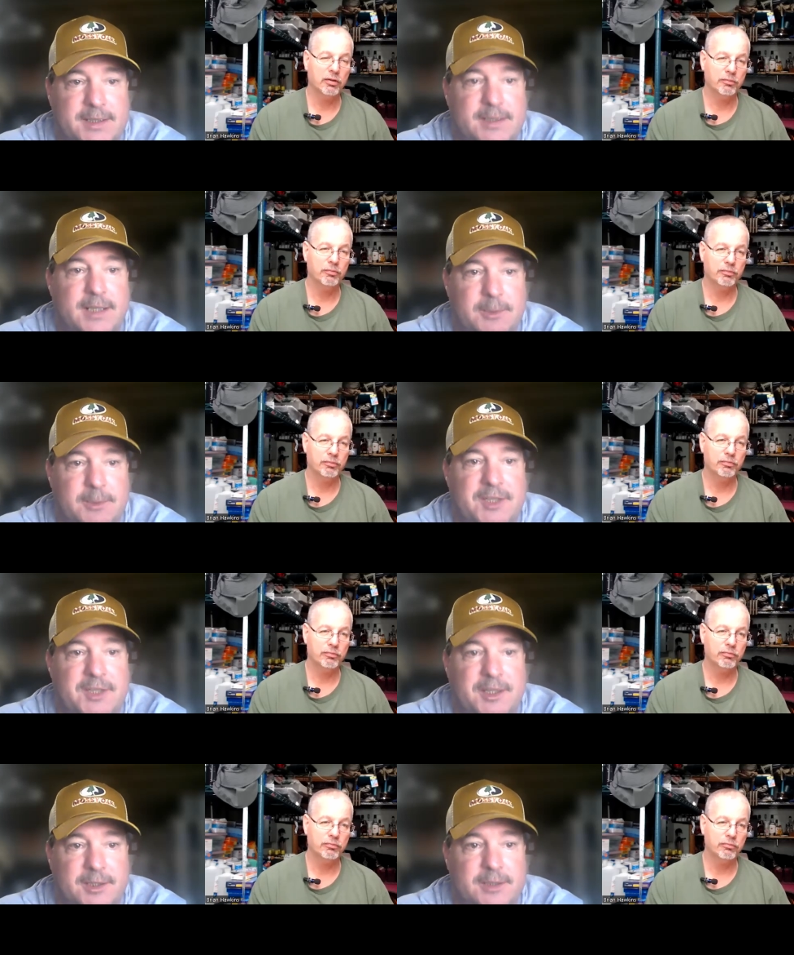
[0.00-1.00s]
Speaker 1: mm-hmm. it was
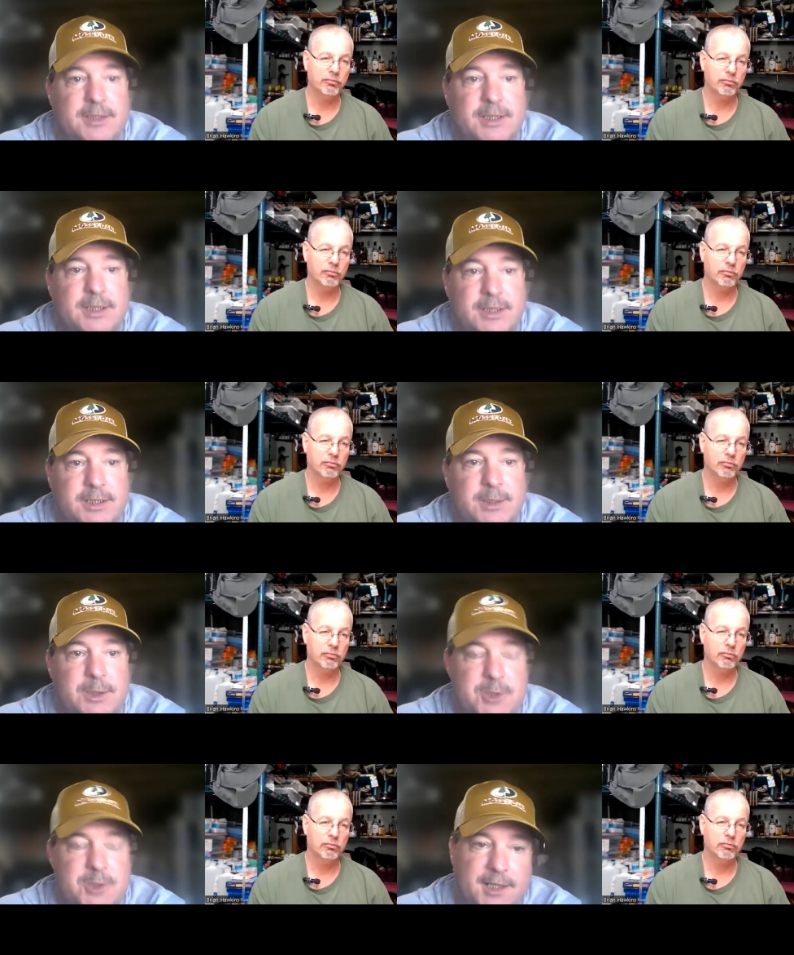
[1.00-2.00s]
either
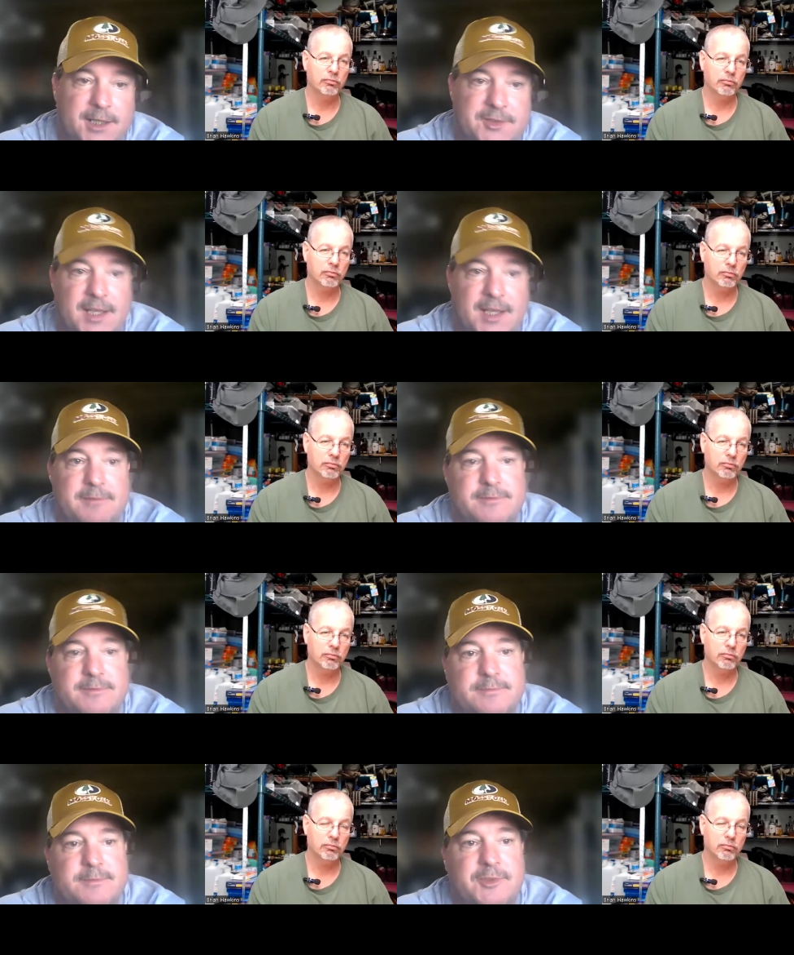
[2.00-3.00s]
try to save
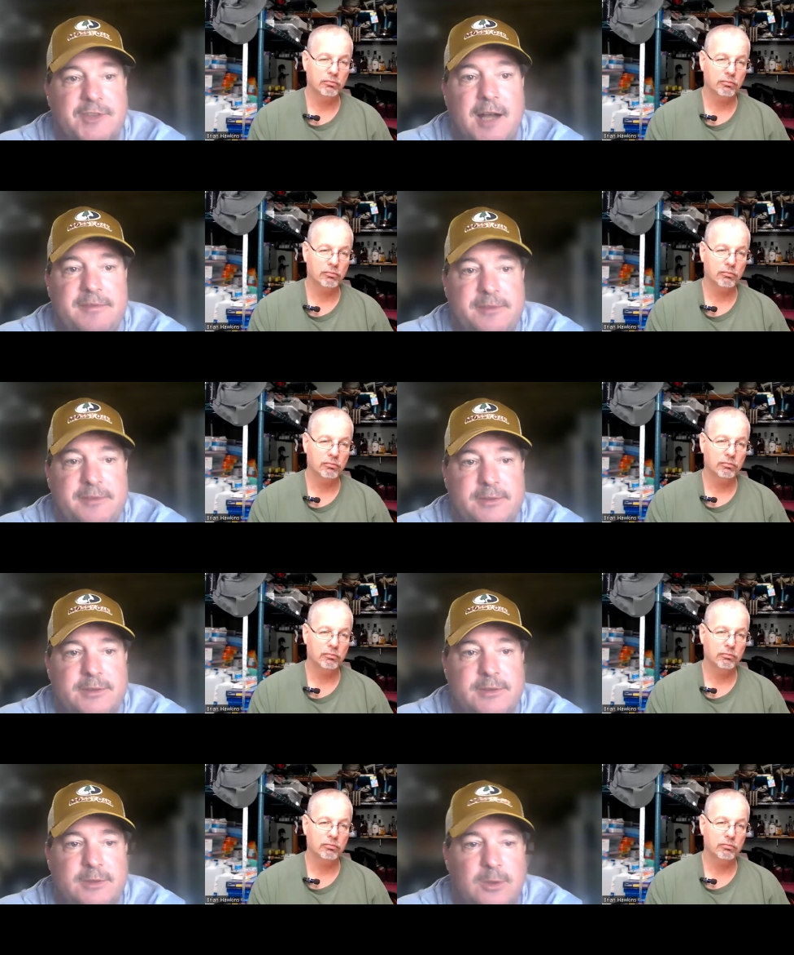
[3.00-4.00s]
stuff
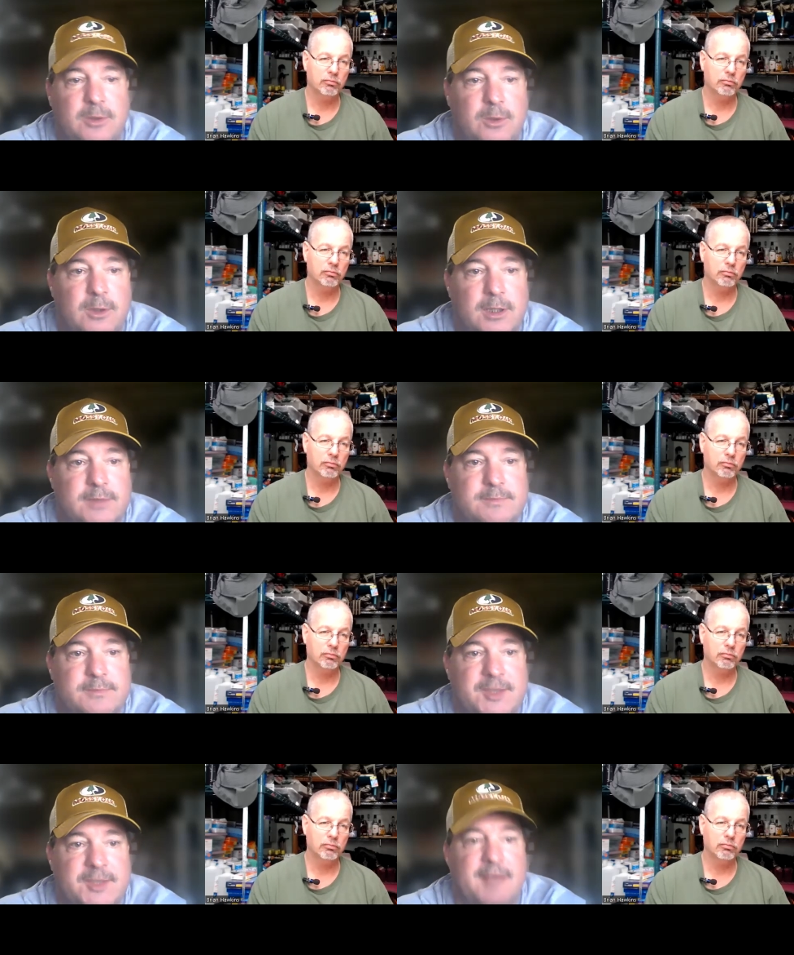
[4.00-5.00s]
or
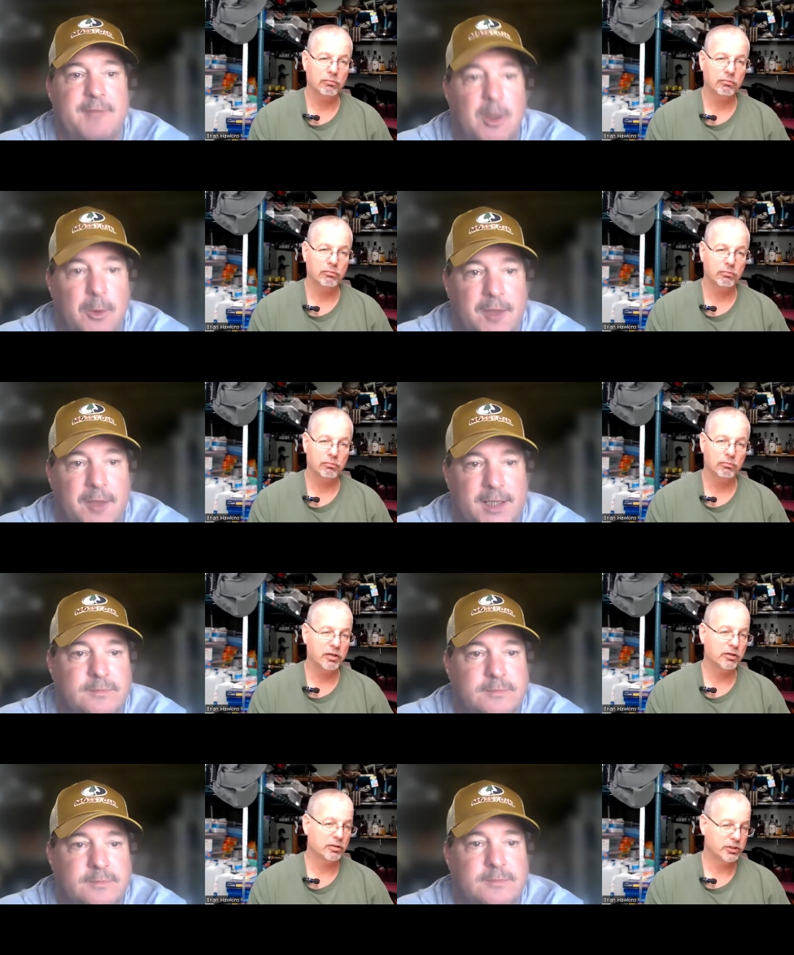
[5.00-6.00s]
save the whole thing.
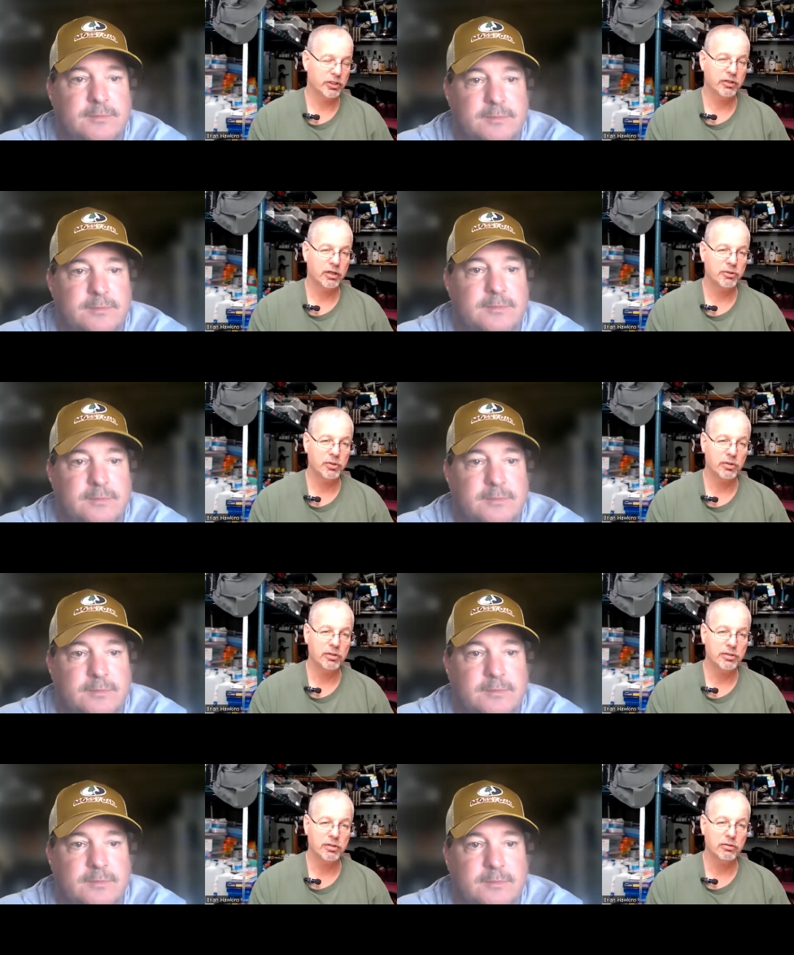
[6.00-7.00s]
Speaker 2: And you're insured, I'm
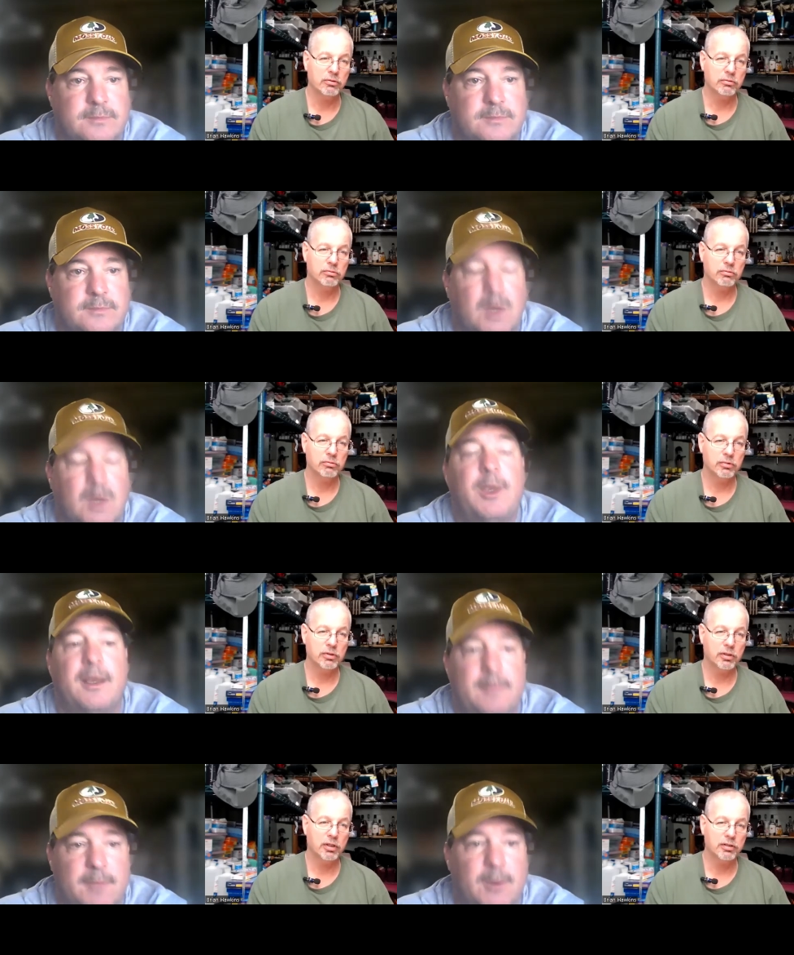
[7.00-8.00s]
sure. So oh yeah,
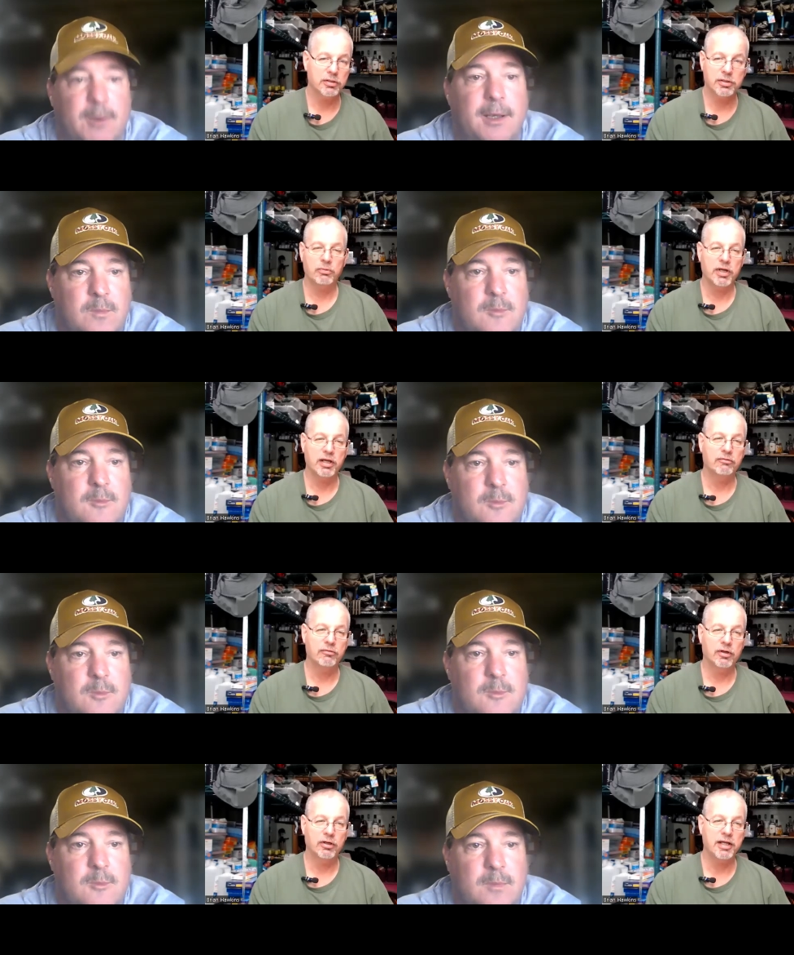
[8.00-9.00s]
oh yeah. That's one
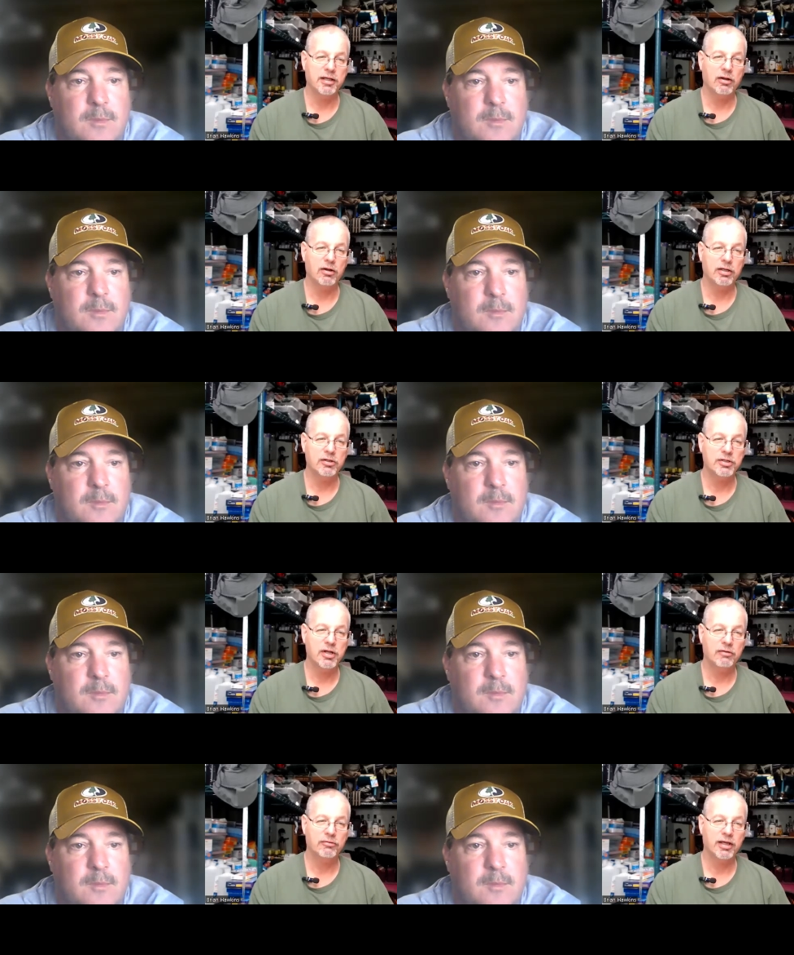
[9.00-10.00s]
way of updating all
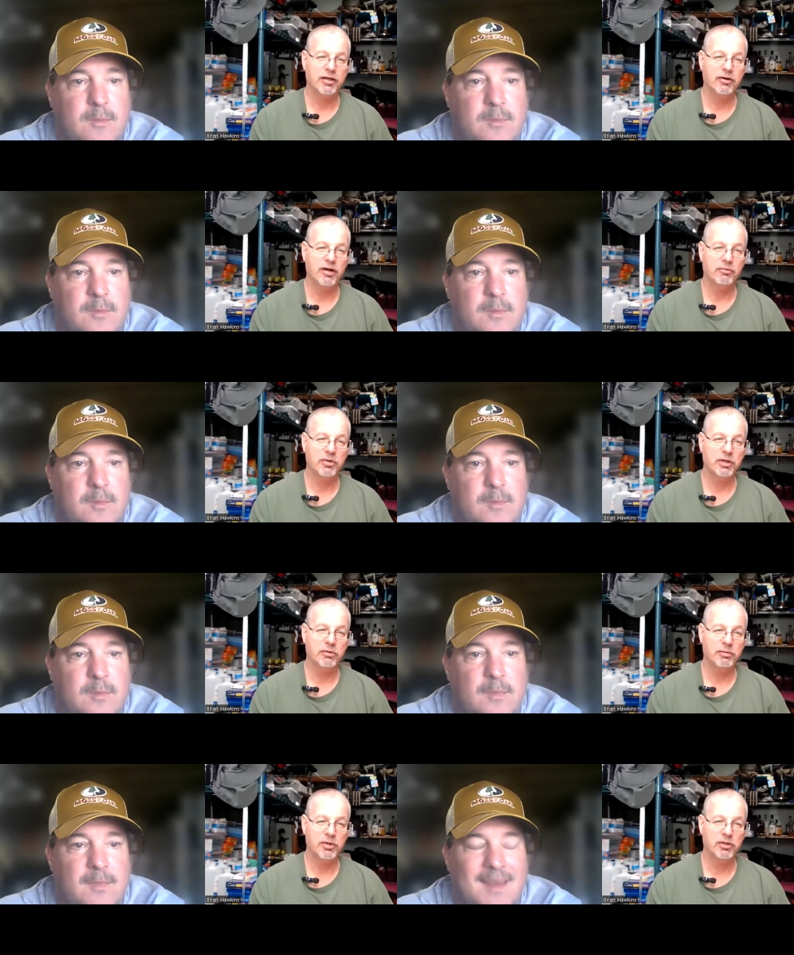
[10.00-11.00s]
your stuff later on
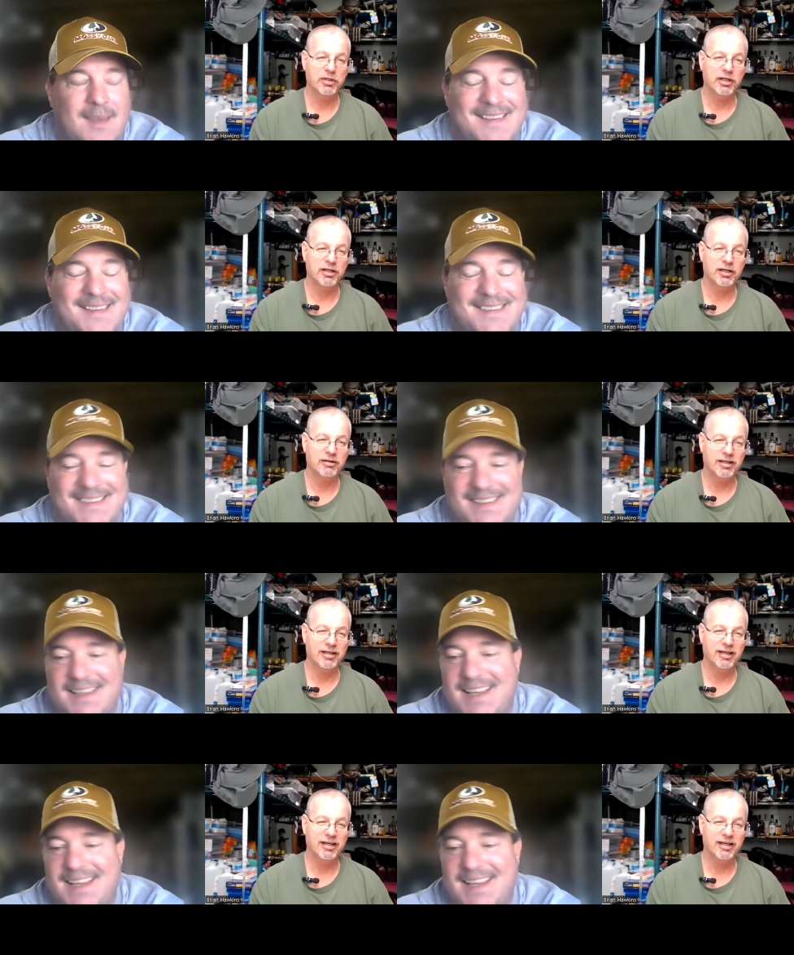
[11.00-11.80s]
when you rebuild. You can